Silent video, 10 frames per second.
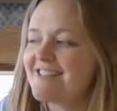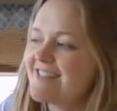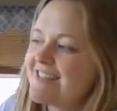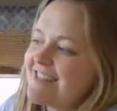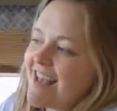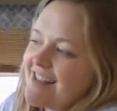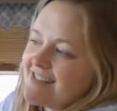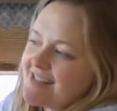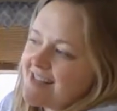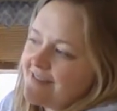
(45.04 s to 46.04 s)
cent.
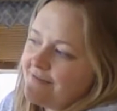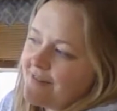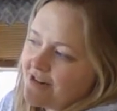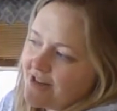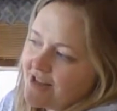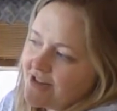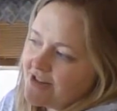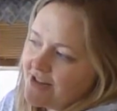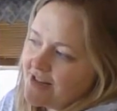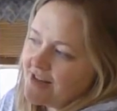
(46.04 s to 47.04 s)
Very
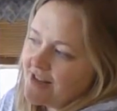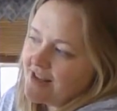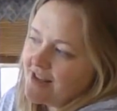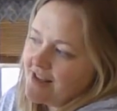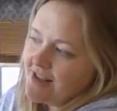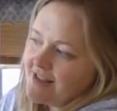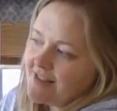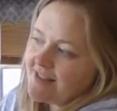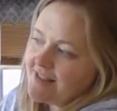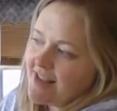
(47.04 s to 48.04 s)
good.
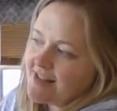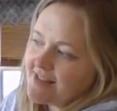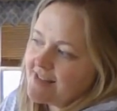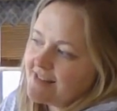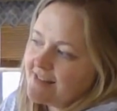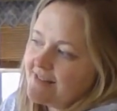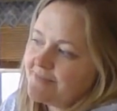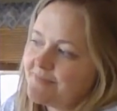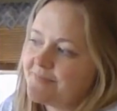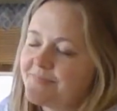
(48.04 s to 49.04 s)
Cent.
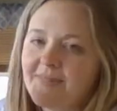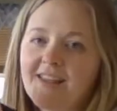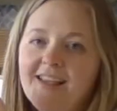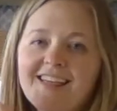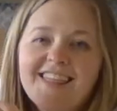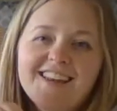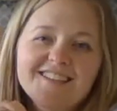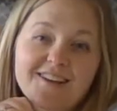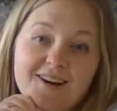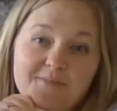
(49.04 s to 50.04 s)
That is a
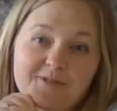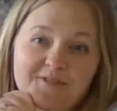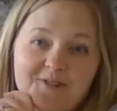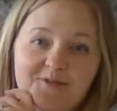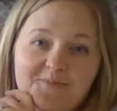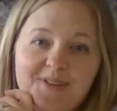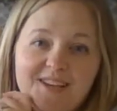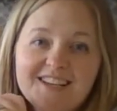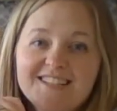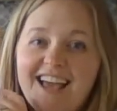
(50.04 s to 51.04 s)
homophone because
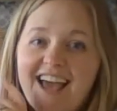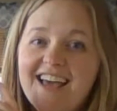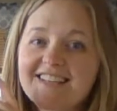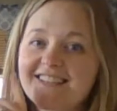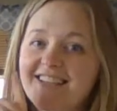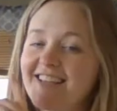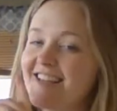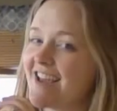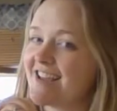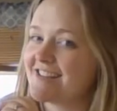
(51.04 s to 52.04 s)

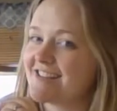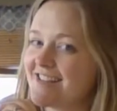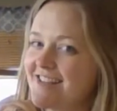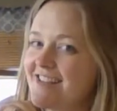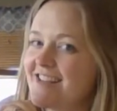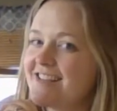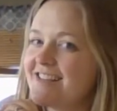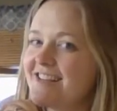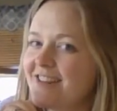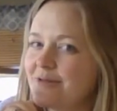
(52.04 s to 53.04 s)
S-E-N-T is
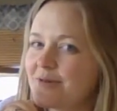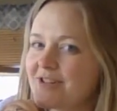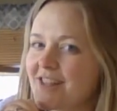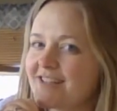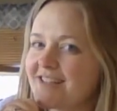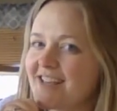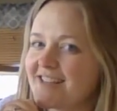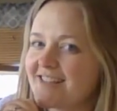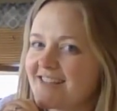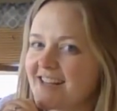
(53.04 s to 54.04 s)
another word that says
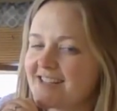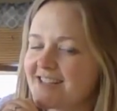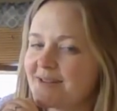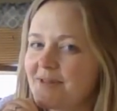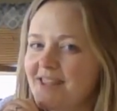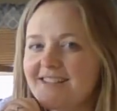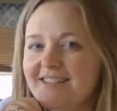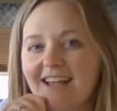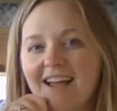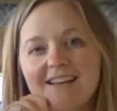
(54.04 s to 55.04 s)
sent, but that's
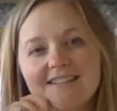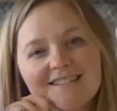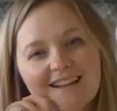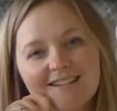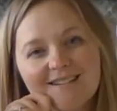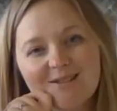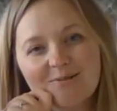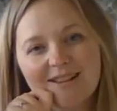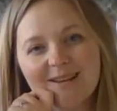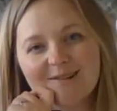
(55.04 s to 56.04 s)
like I sent you
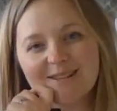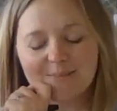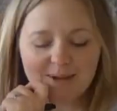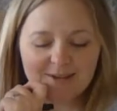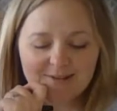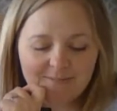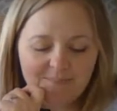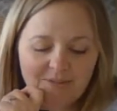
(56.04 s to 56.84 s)
a letter in the mail.